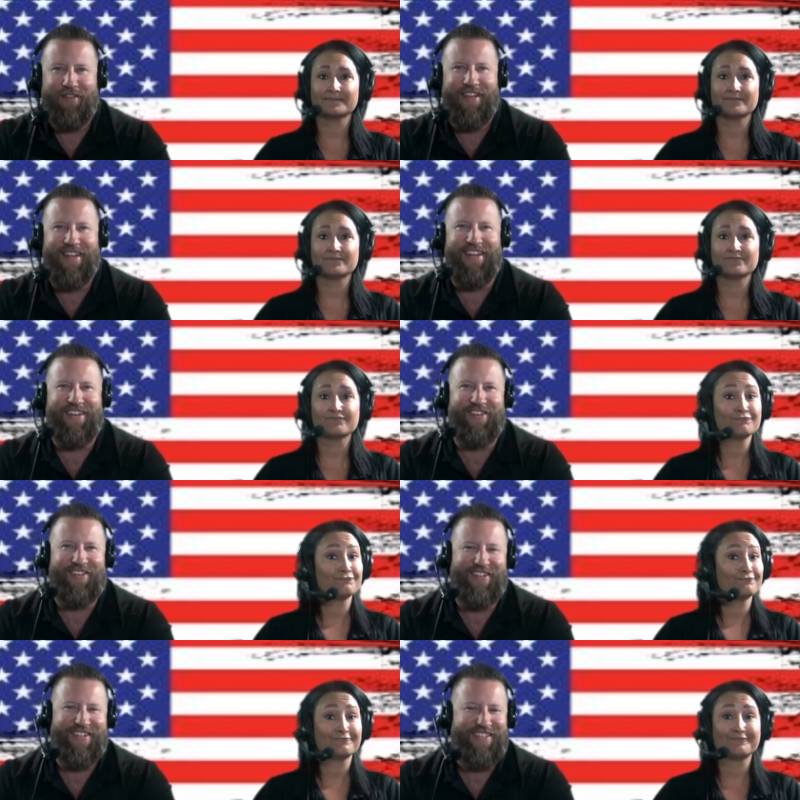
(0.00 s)
Speaker 1: video.
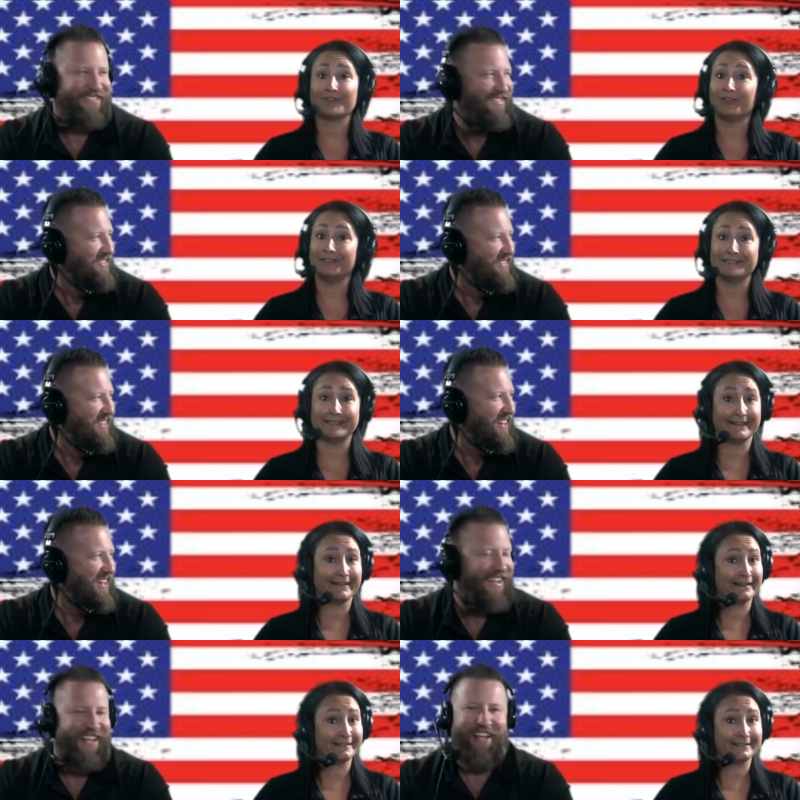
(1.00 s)
Yeah, hold on,
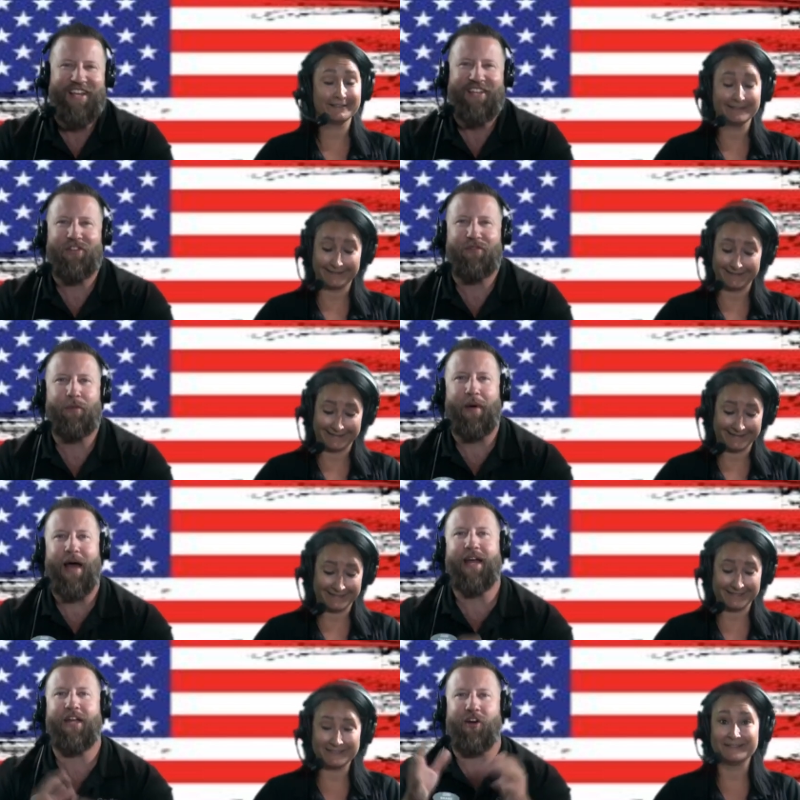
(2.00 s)
guys. Me, so me. if you
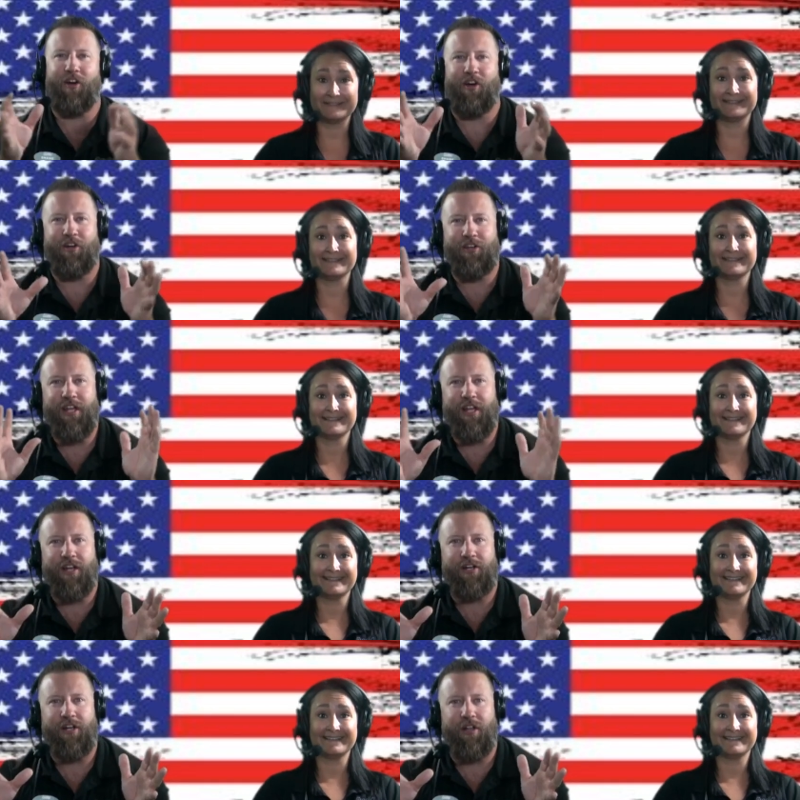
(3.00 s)
buy a car, you get a
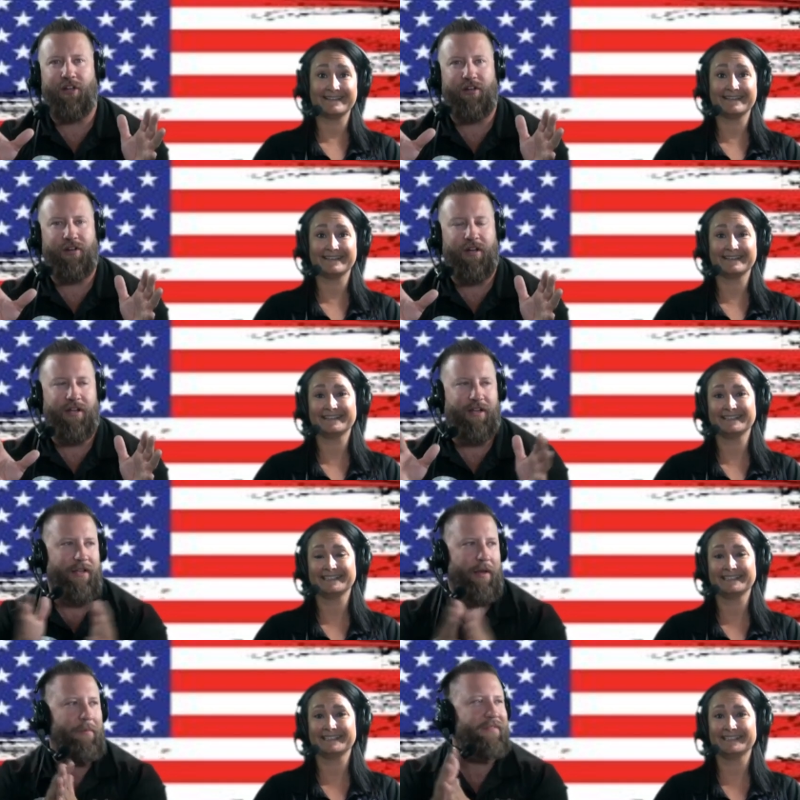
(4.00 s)
hundred dollar.
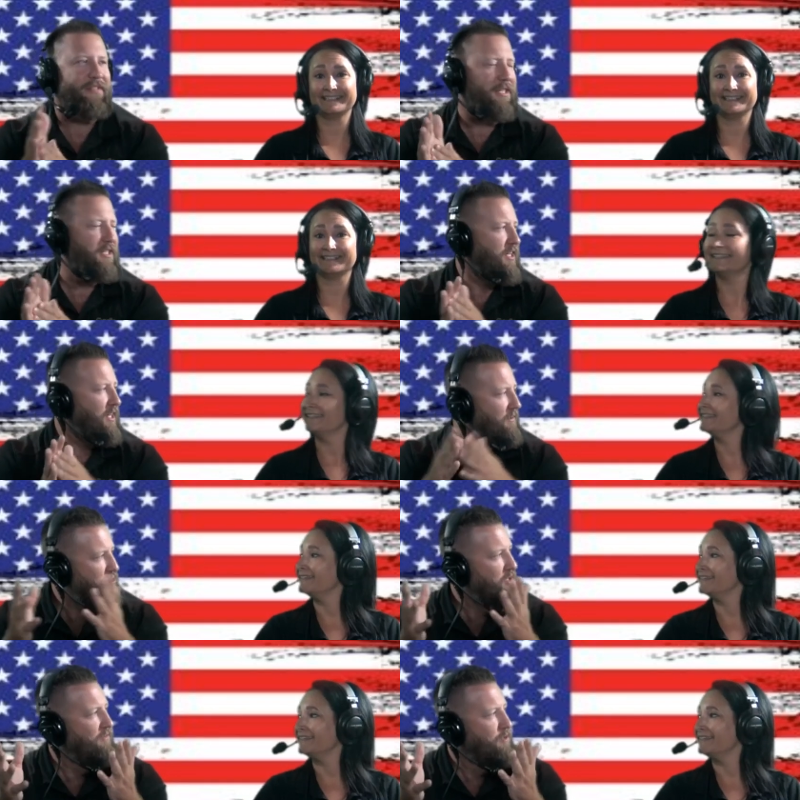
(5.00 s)
Uh, I believe it's actually a gift
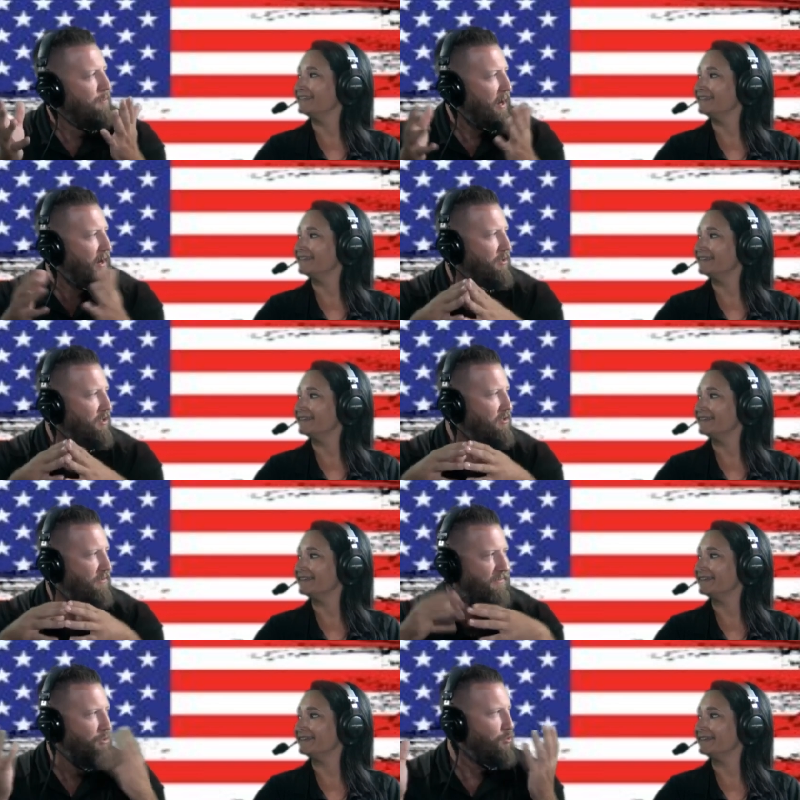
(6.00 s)
certificate to Maverik. He's
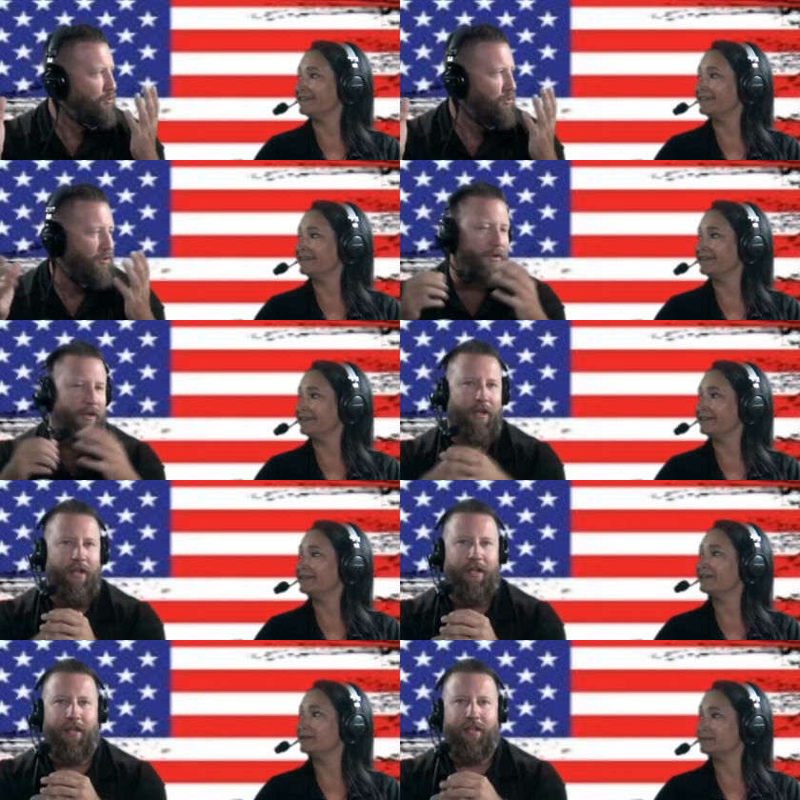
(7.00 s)
on fuel
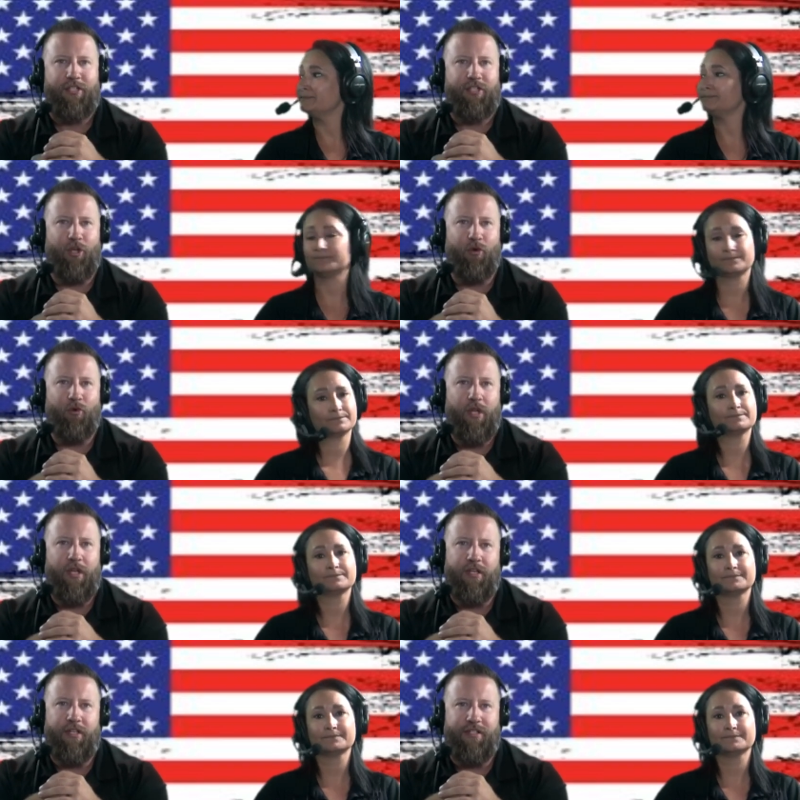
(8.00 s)

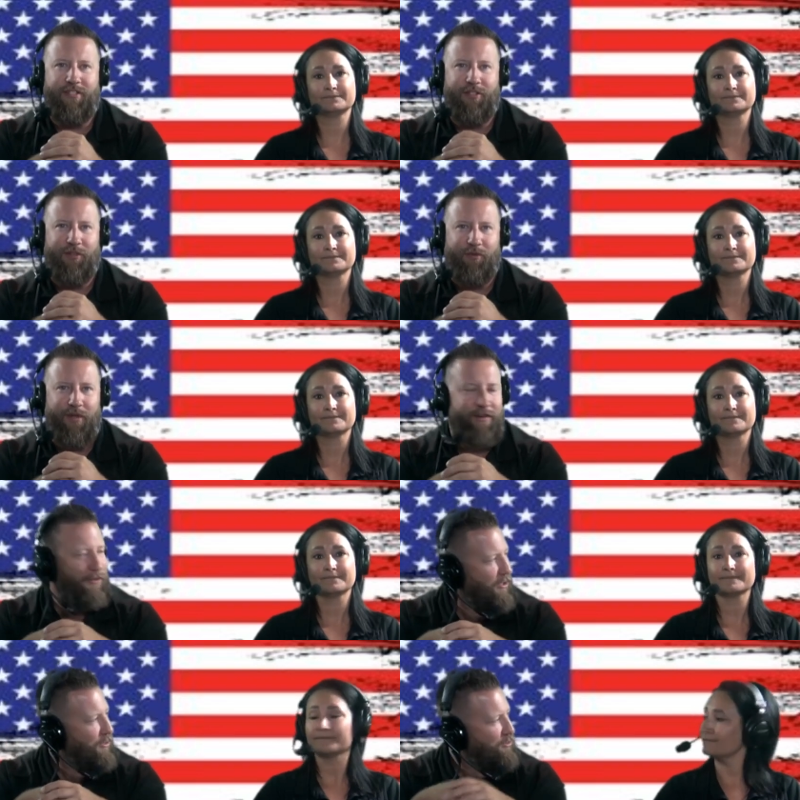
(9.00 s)
sodas,
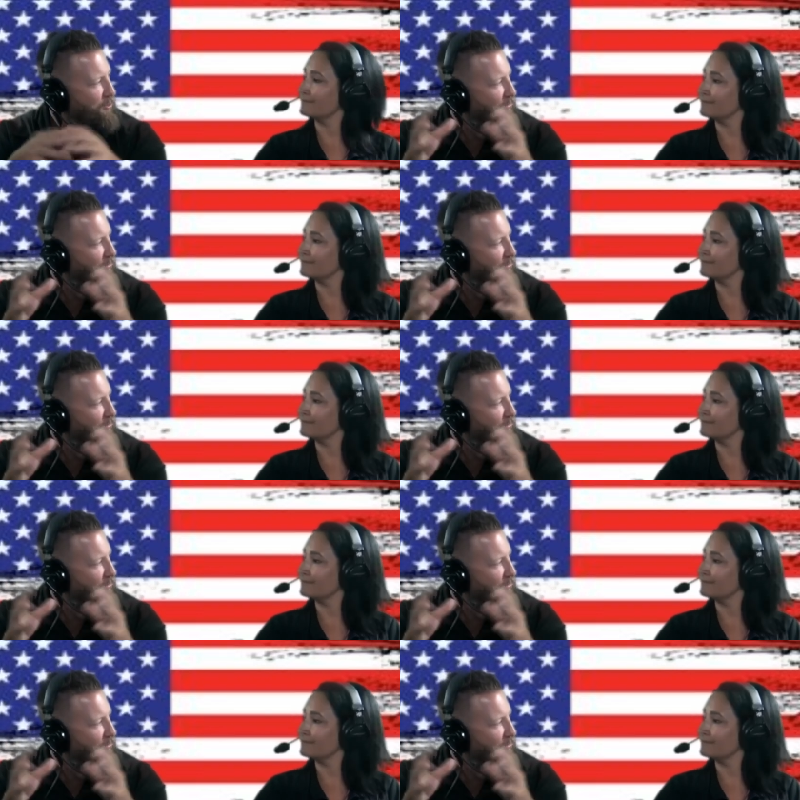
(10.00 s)
whatever else you